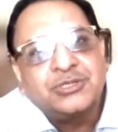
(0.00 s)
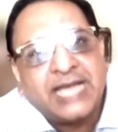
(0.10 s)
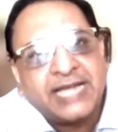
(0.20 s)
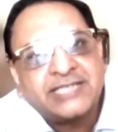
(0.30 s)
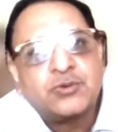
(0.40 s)

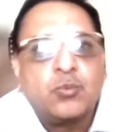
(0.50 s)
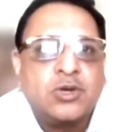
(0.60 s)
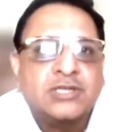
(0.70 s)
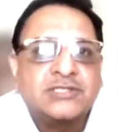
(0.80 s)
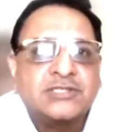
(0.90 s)
that
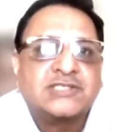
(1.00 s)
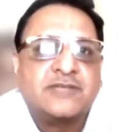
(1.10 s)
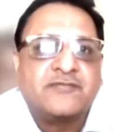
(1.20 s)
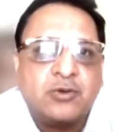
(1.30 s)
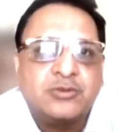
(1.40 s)

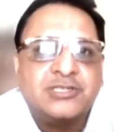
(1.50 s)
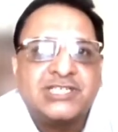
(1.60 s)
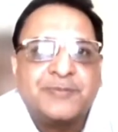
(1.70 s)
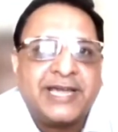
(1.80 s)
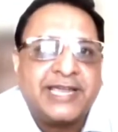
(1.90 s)
was
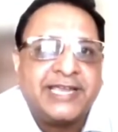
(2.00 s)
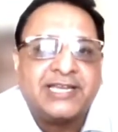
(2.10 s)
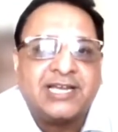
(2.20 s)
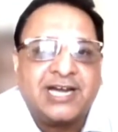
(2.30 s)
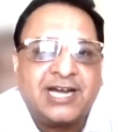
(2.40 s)
founded by
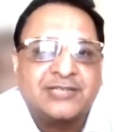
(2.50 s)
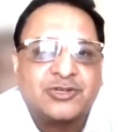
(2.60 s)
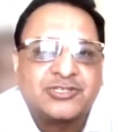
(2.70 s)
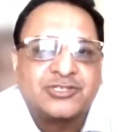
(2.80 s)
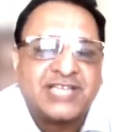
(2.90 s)

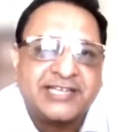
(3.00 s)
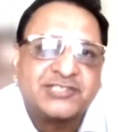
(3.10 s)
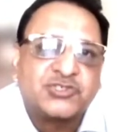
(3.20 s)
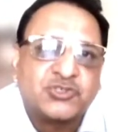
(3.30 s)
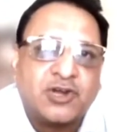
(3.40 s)
Dr.
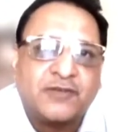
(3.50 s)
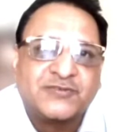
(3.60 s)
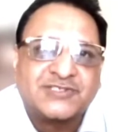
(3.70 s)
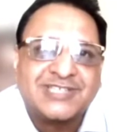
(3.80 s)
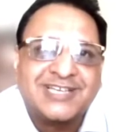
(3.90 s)
Cyrus
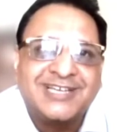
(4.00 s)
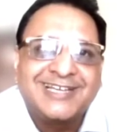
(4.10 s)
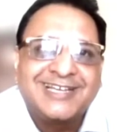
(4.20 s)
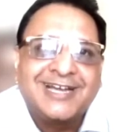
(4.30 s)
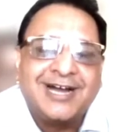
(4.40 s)
Shroff's
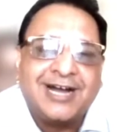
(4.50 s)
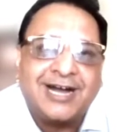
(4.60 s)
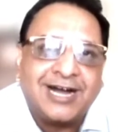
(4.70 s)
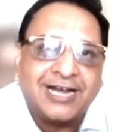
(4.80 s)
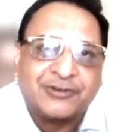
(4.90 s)

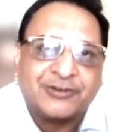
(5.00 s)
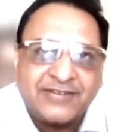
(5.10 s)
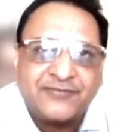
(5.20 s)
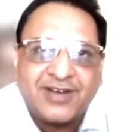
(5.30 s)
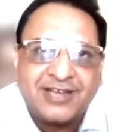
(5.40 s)

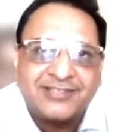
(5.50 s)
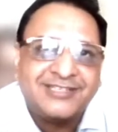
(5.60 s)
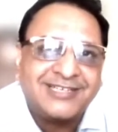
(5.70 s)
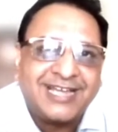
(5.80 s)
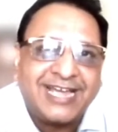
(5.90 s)

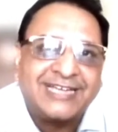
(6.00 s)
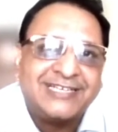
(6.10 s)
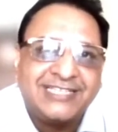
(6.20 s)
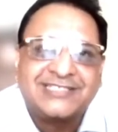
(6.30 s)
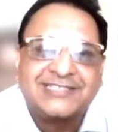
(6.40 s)
grandfather, and
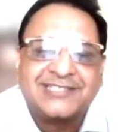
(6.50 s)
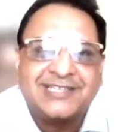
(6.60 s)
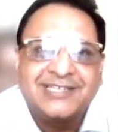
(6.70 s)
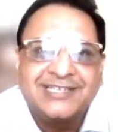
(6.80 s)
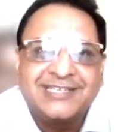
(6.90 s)

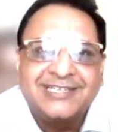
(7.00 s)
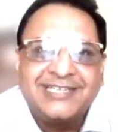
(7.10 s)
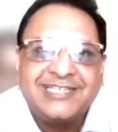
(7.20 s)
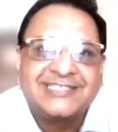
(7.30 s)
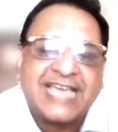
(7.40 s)

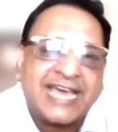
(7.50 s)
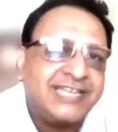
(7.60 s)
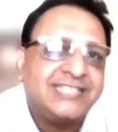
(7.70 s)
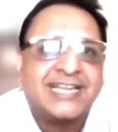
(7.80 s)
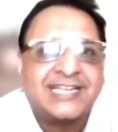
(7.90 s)
he's
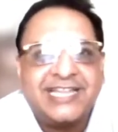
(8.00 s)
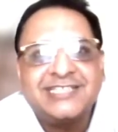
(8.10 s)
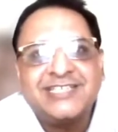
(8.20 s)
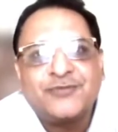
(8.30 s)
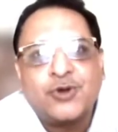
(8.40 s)
carrying that
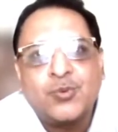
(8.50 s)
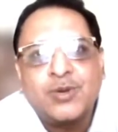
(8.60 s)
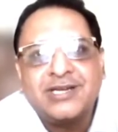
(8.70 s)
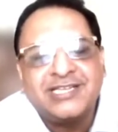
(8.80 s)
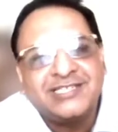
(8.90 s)
legacy
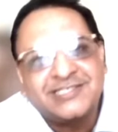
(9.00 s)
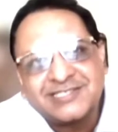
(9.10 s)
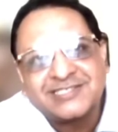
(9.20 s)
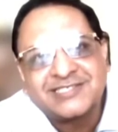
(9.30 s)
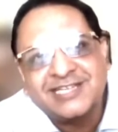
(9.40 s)
forward.
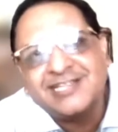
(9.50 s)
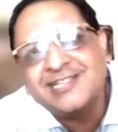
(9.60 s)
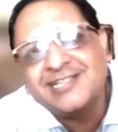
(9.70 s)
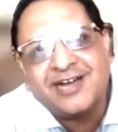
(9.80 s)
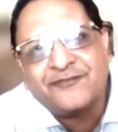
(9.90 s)
He's
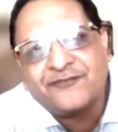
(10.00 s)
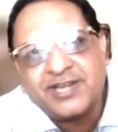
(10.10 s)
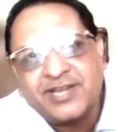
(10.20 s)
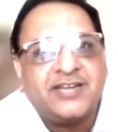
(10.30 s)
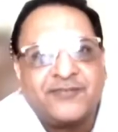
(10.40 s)
still a
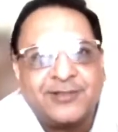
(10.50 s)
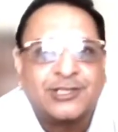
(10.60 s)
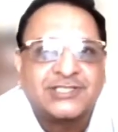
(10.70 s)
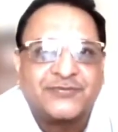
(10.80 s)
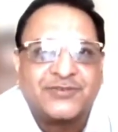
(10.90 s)
friend, a
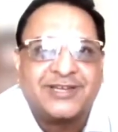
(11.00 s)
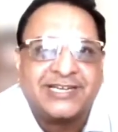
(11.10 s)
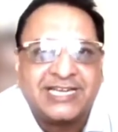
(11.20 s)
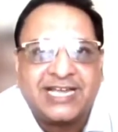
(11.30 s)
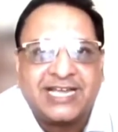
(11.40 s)
philosopher,
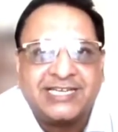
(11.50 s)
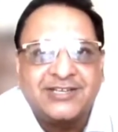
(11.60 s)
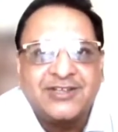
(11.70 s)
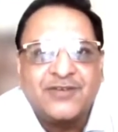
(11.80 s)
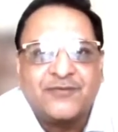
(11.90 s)
and guide
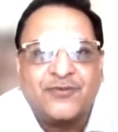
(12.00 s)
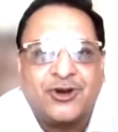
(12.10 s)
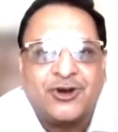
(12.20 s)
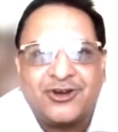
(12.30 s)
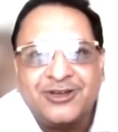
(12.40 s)

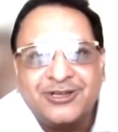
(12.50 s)
for